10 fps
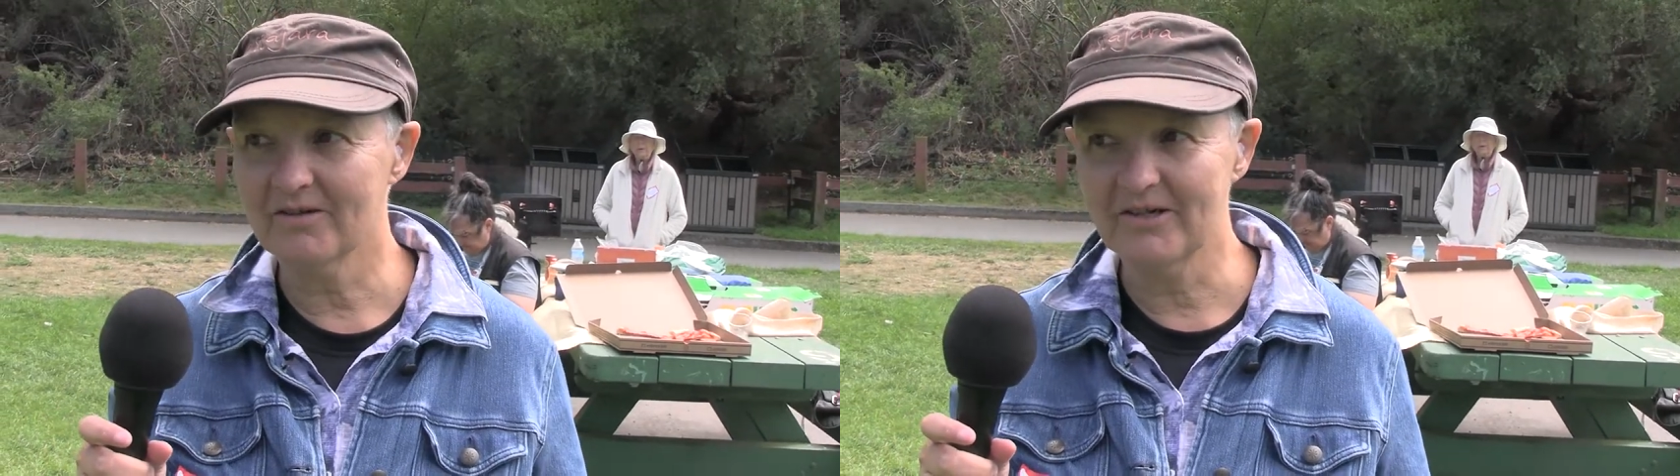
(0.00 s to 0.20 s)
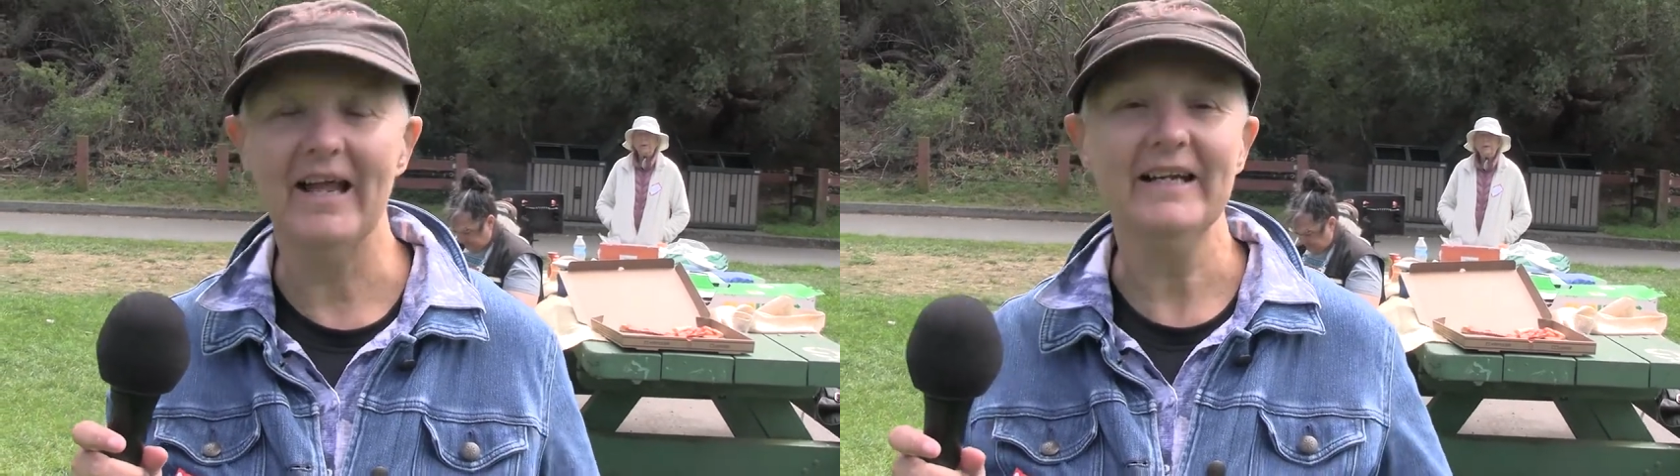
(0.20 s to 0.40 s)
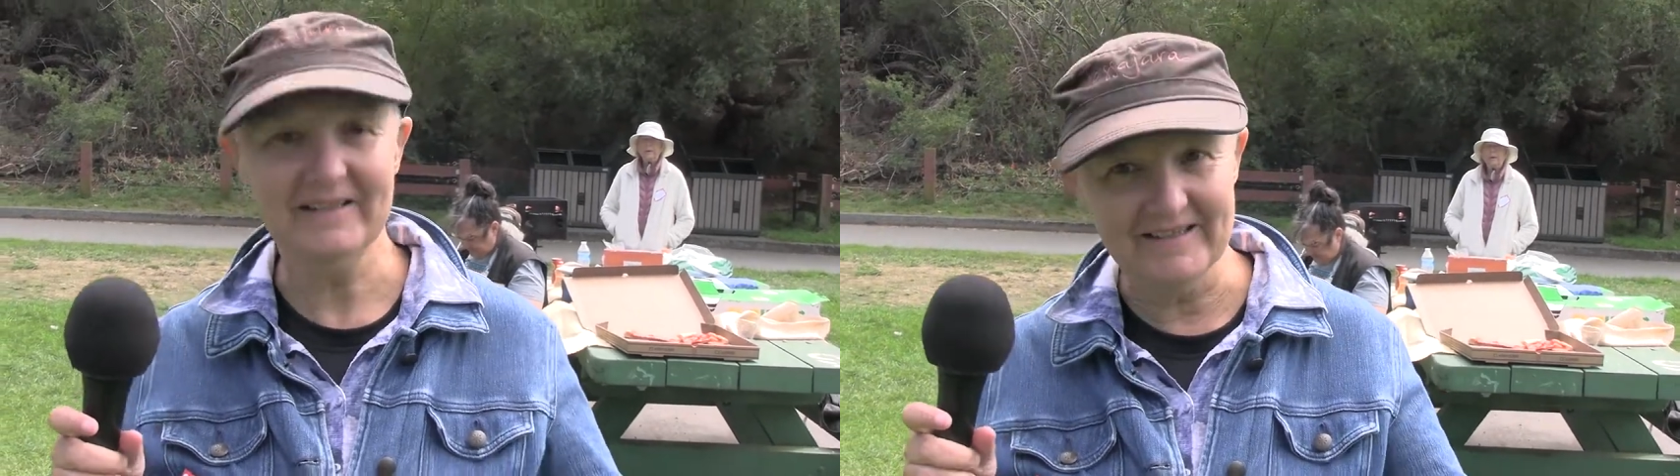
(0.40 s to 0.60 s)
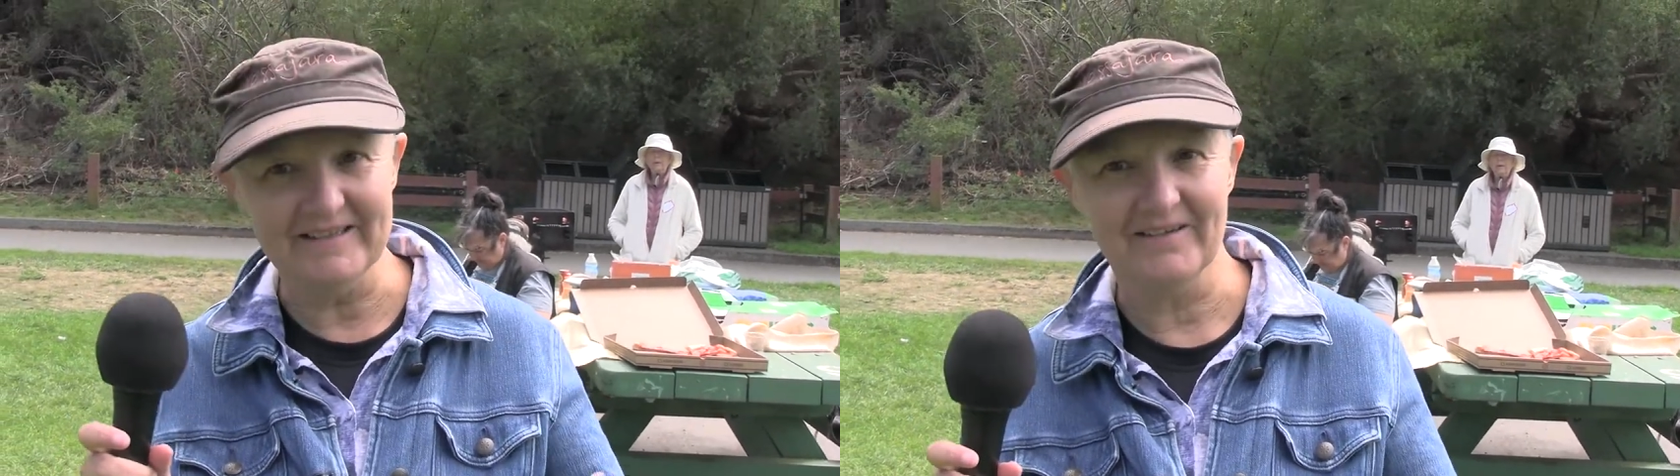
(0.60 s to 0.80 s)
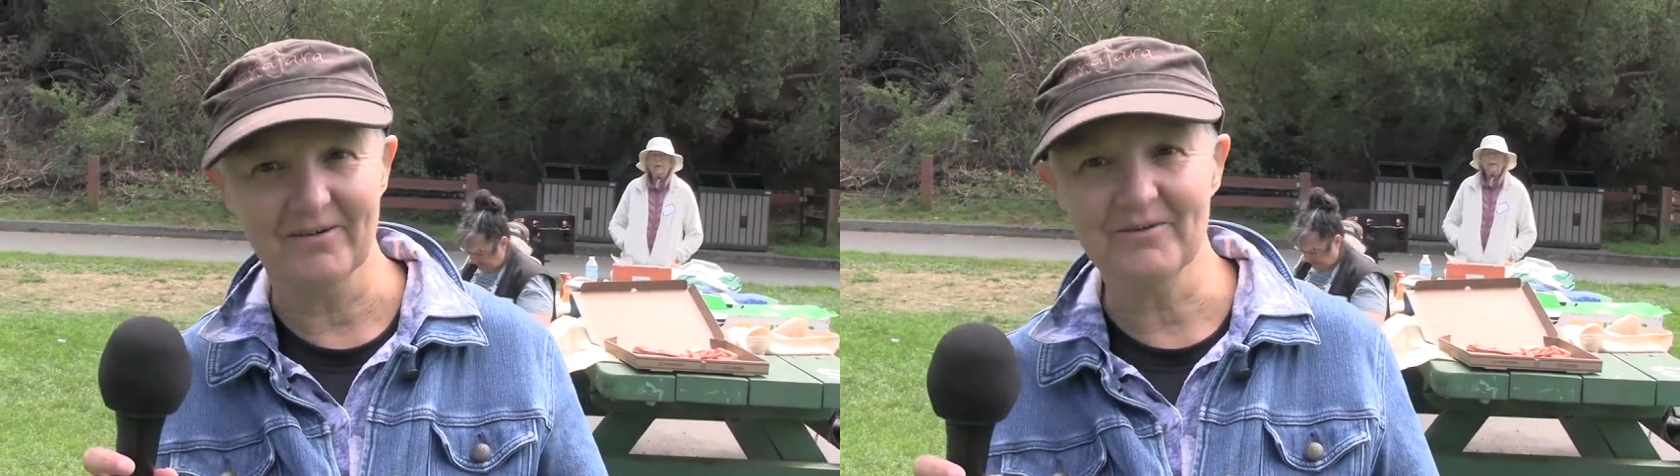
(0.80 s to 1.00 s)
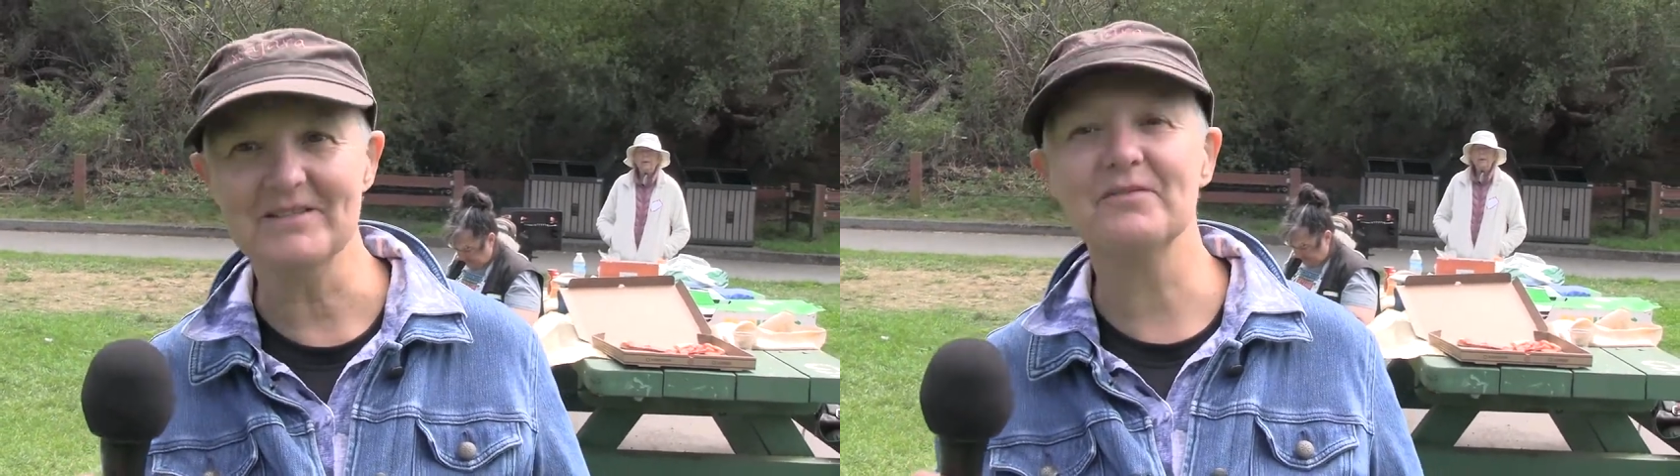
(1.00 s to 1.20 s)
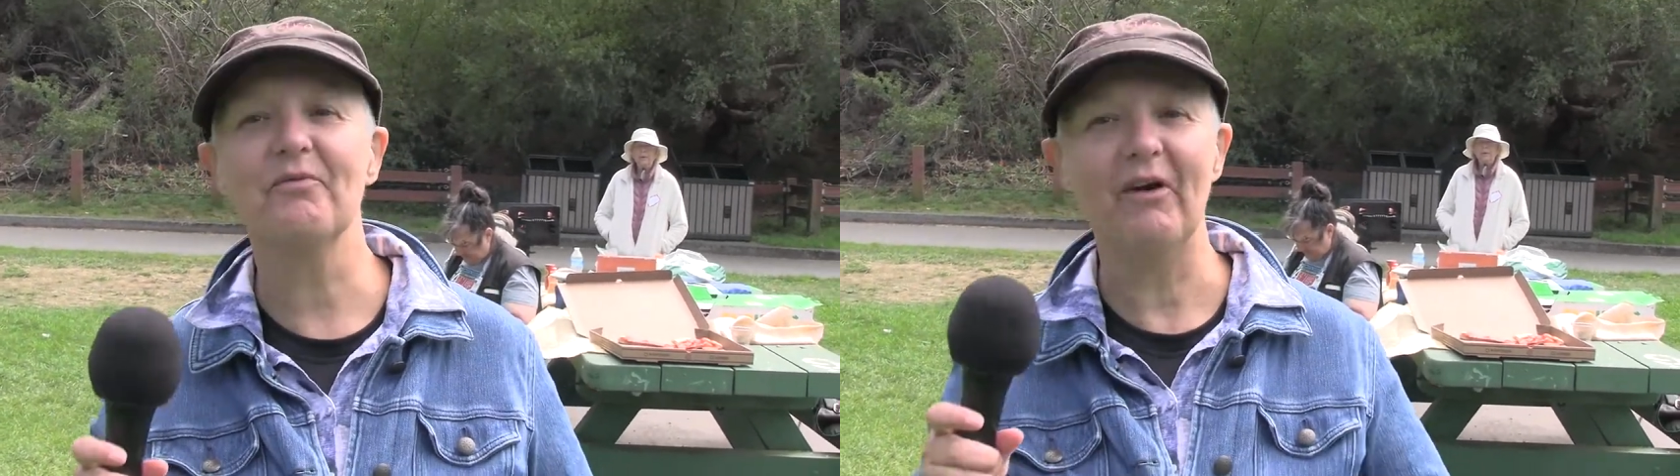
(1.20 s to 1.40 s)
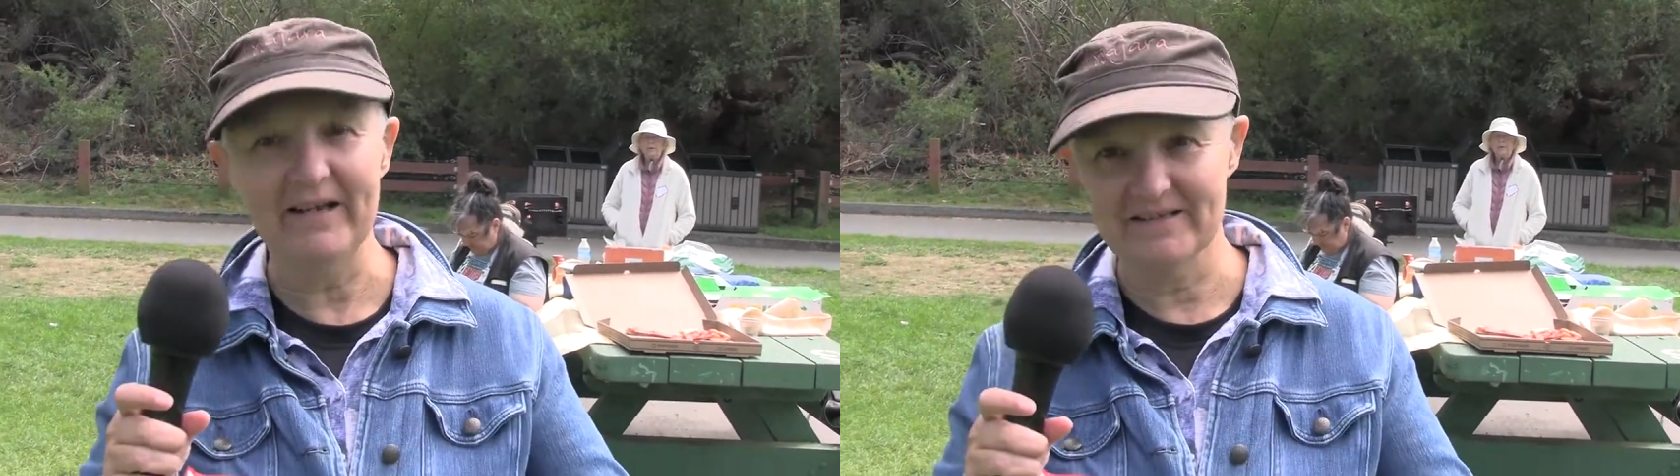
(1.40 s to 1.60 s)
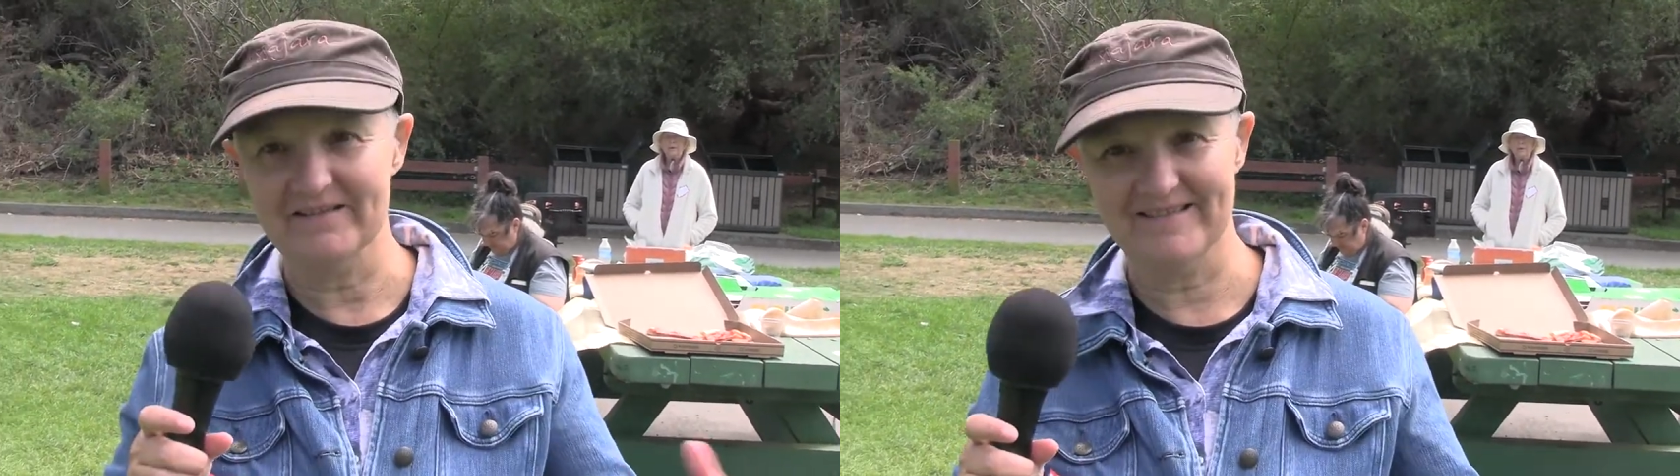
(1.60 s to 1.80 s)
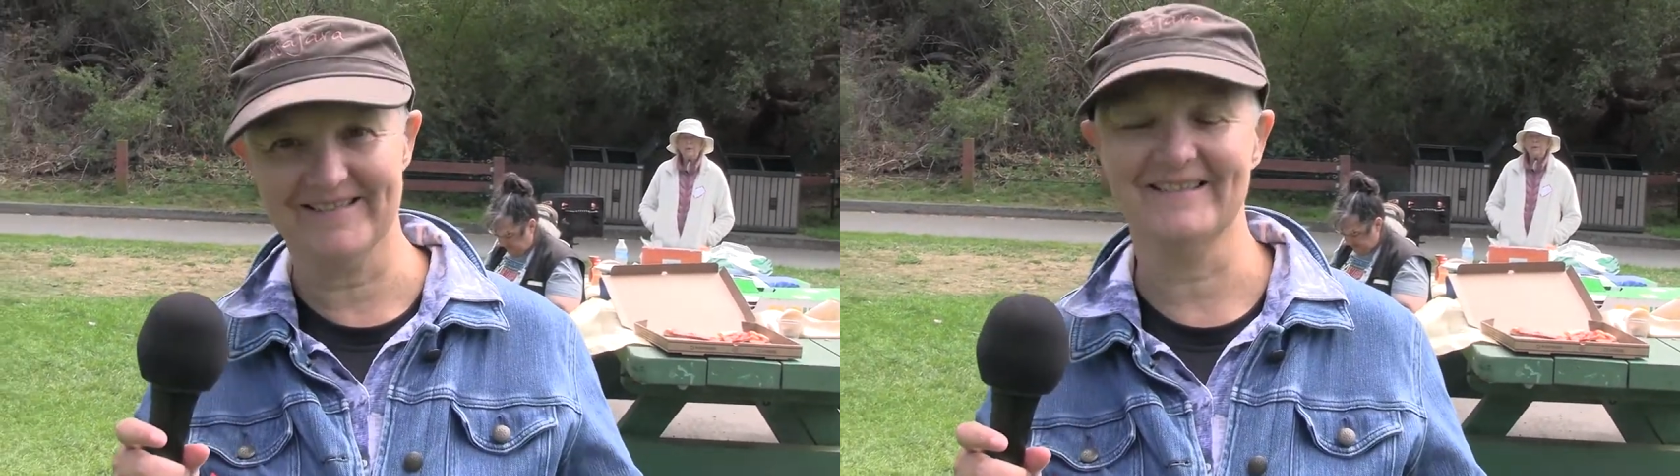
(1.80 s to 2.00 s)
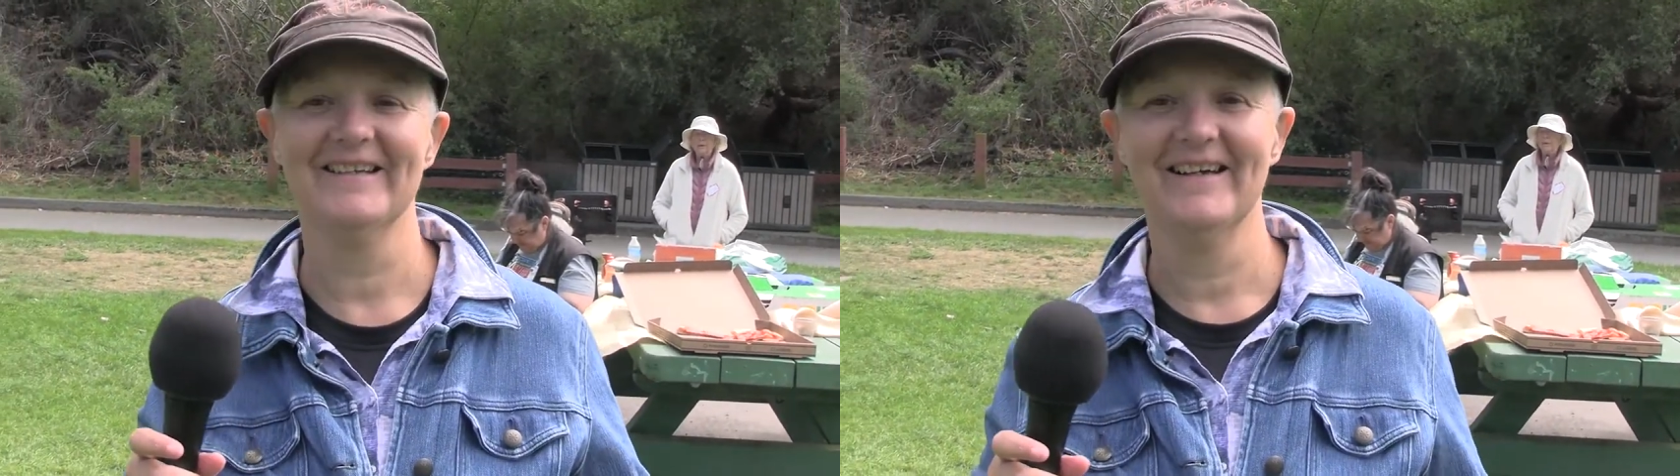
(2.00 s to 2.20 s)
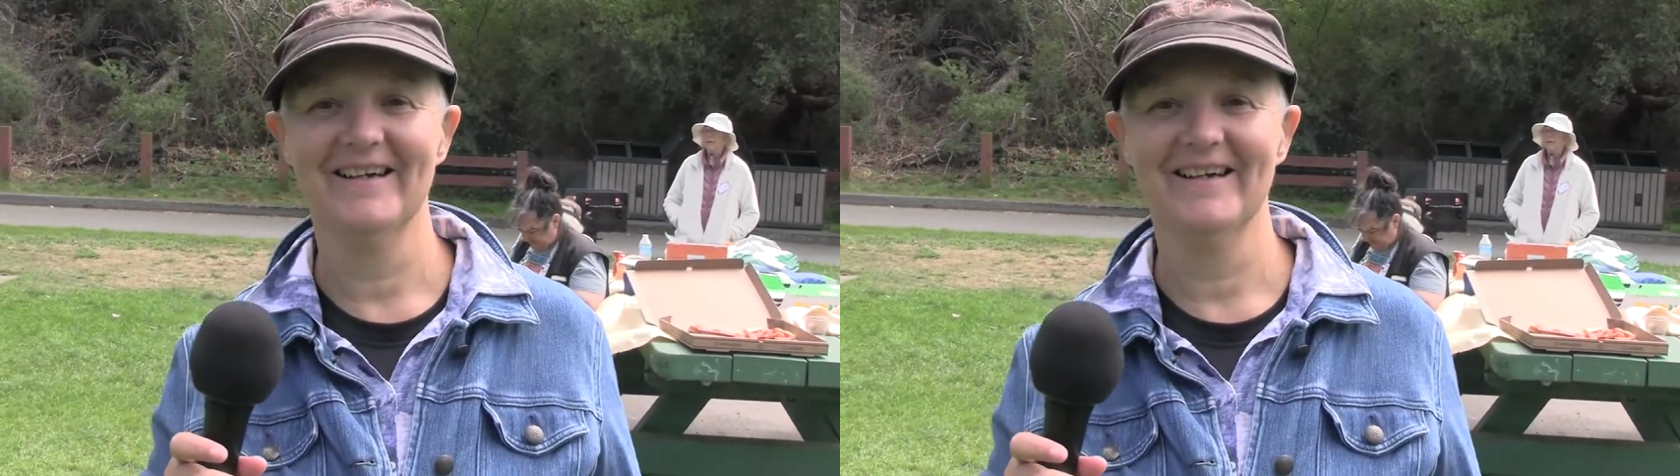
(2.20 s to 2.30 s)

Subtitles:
connecting, all these friends.